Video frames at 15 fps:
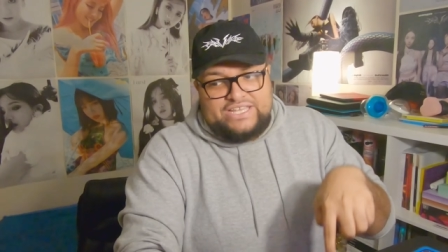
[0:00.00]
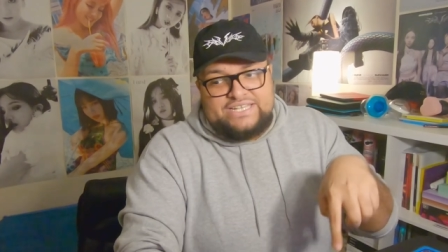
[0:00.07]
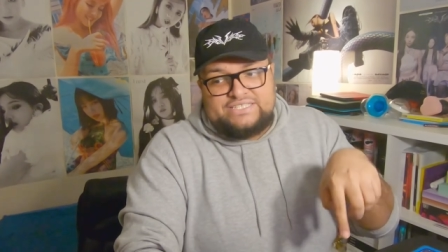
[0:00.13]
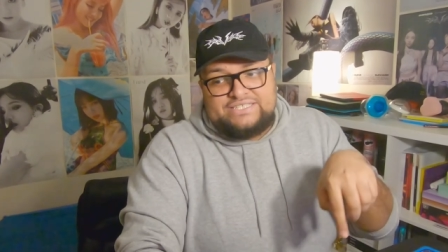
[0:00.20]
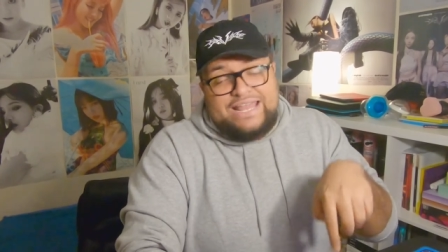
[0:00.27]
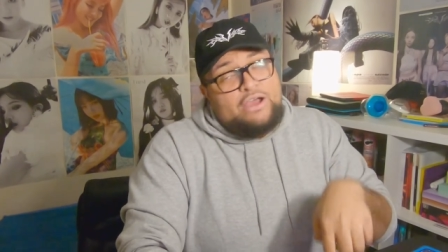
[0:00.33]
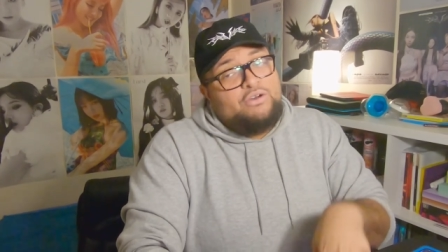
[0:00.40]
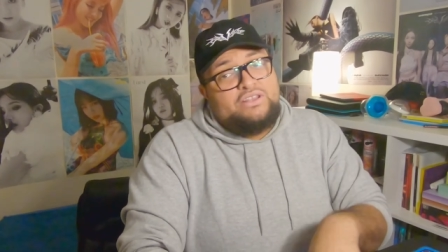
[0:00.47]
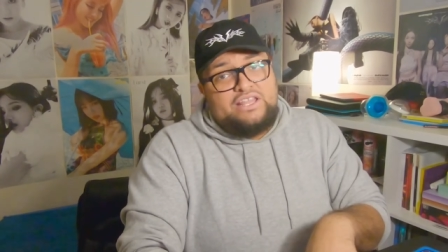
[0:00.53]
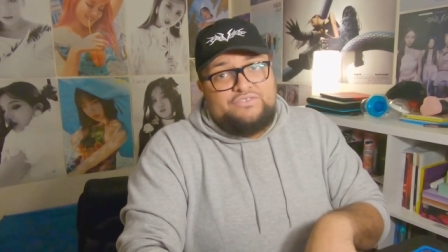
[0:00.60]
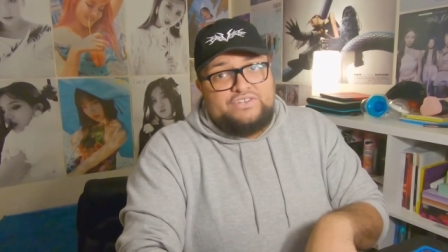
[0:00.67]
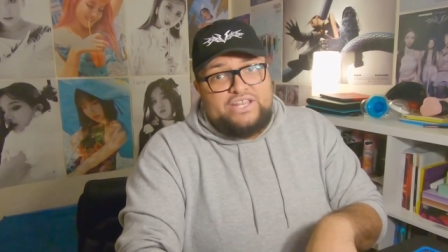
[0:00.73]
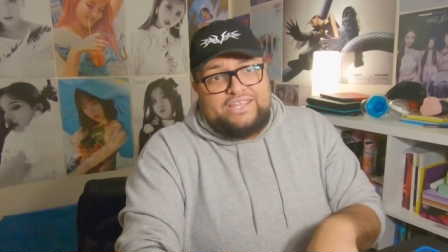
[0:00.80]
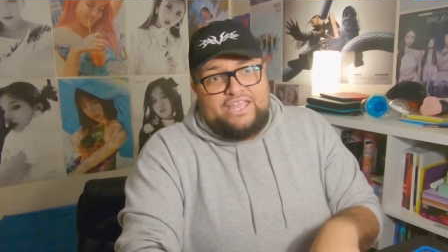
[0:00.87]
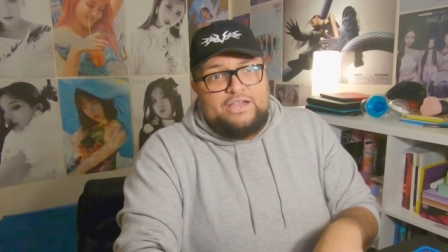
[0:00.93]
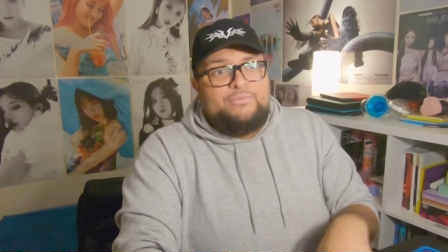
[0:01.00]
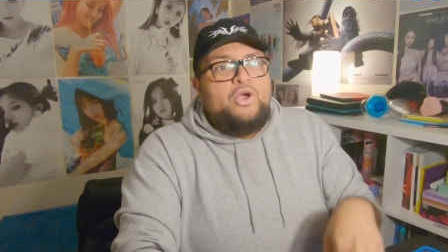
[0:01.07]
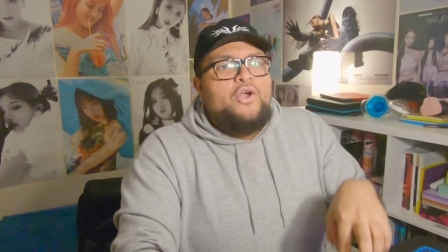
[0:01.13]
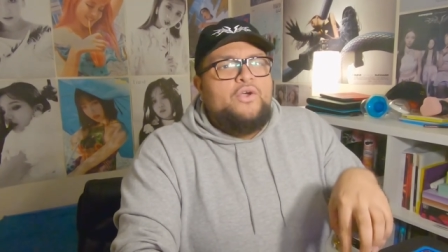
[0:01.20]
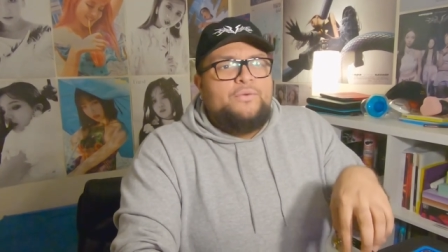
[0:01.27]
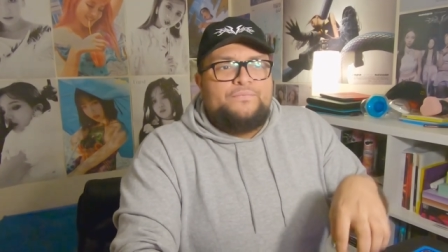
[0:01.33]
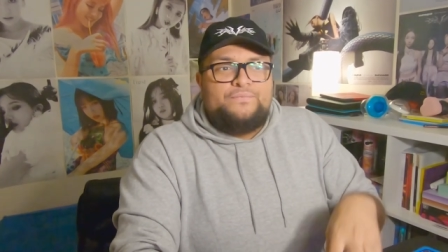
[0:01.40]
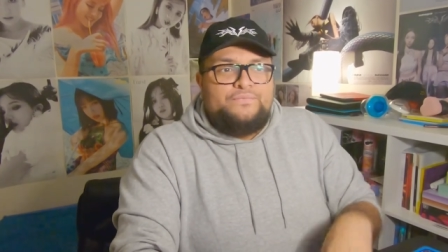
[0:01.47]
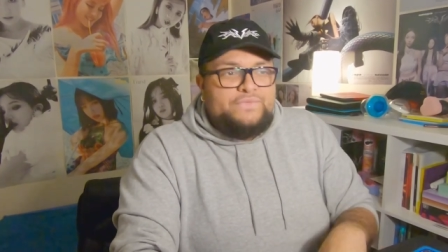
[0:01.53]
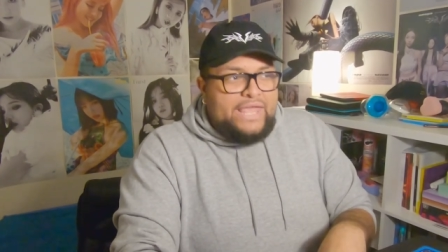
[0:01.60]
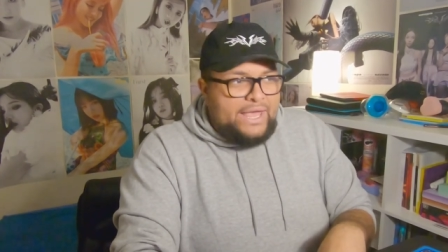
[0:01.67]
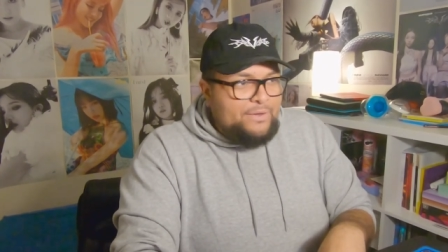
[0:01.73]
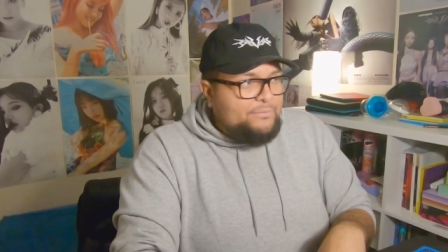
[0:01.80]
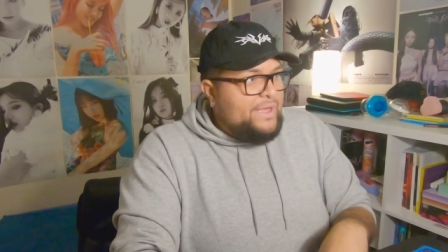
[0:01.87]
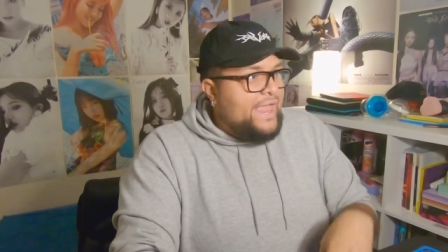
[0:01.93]
It is now 11 a.m.
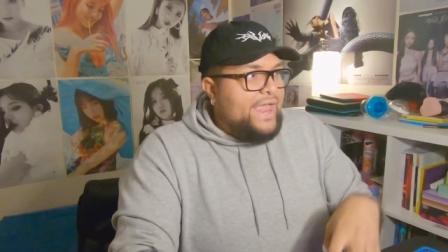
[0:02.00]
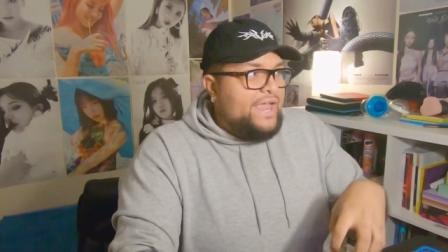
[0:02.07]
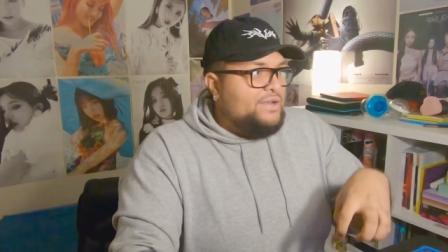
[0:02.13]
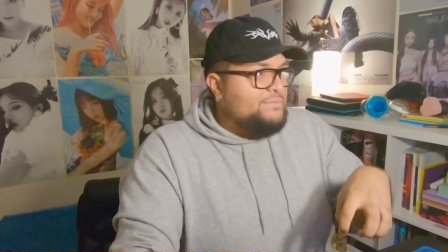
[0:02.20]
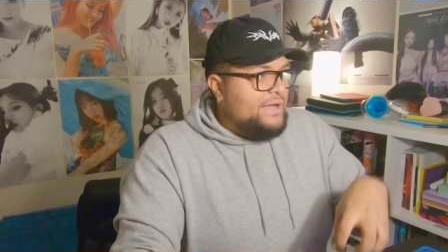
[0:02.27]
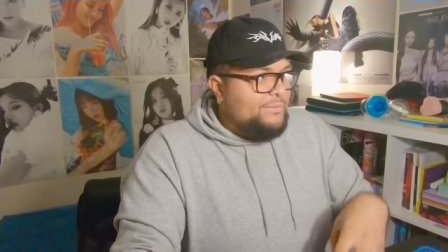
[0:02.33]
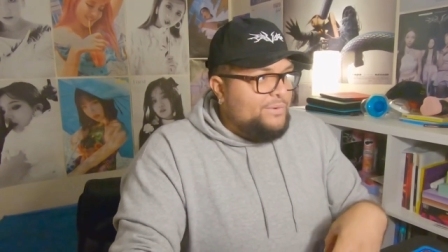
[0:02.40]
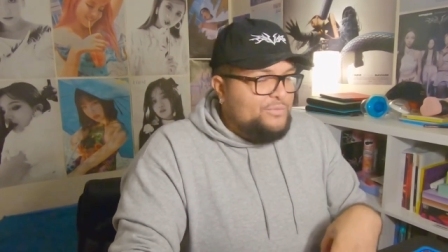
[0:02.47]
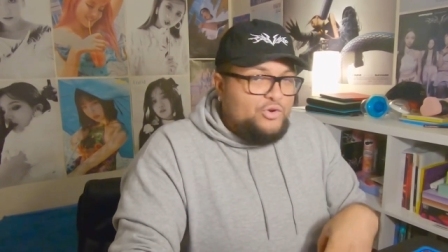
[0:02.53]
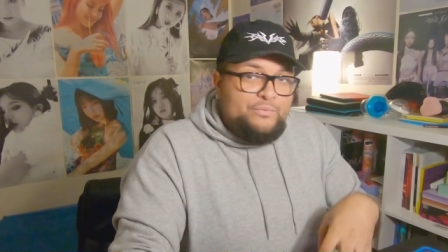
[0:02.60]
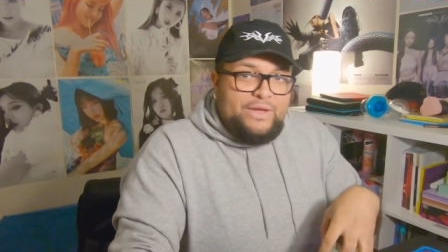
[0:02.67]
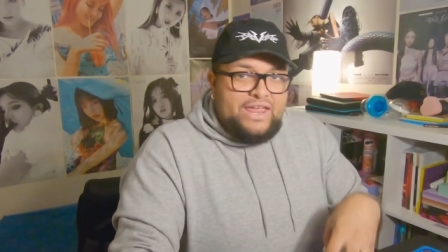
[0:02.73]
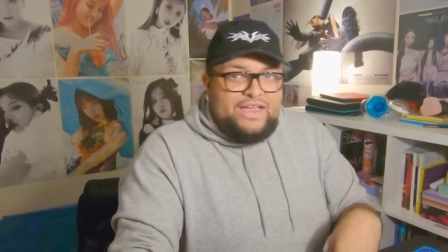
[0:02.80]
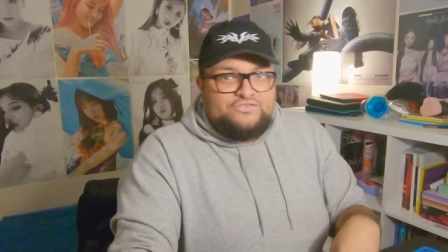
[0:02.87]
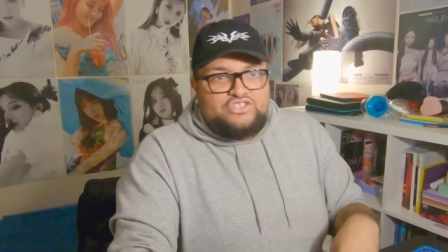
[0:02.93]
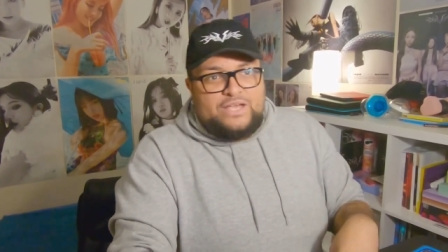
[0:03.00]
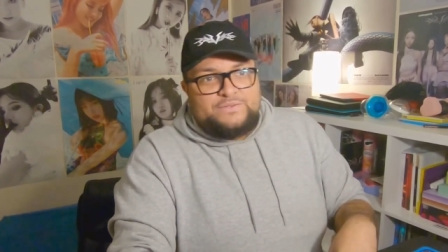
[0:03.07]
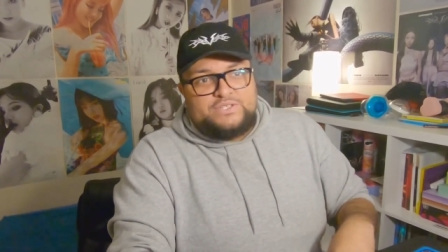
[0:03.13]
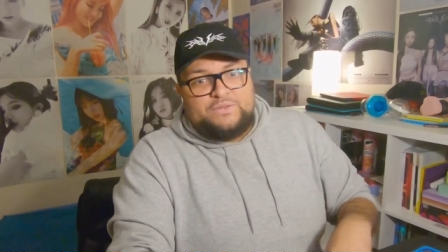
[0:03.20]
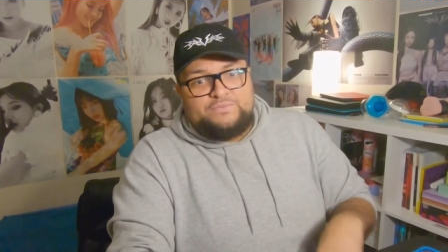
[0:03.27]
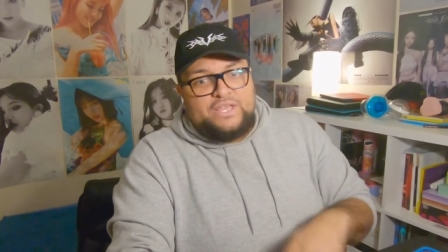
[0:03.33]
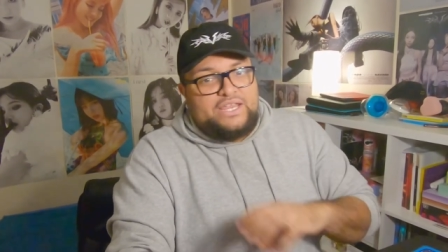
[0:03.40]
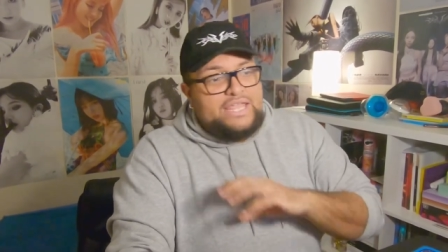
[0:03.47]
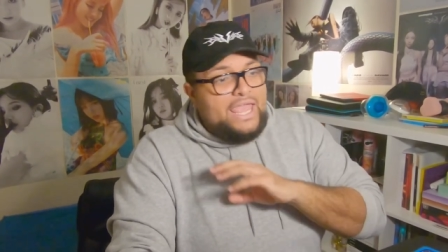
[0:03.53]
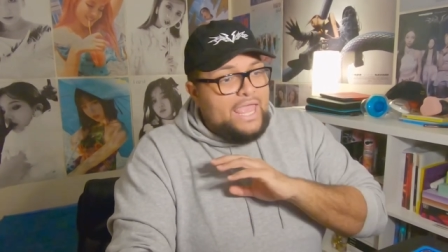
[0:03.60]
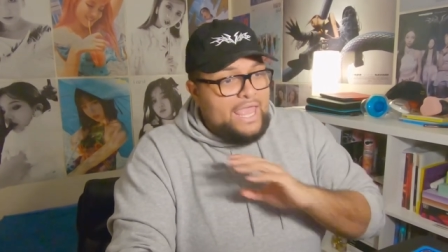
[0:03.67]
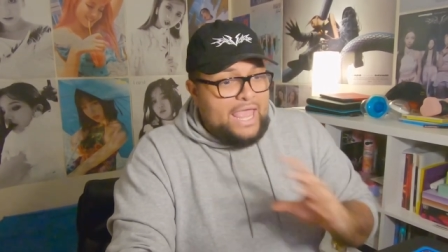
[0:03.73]
Them and Mamamoo may have dropped something.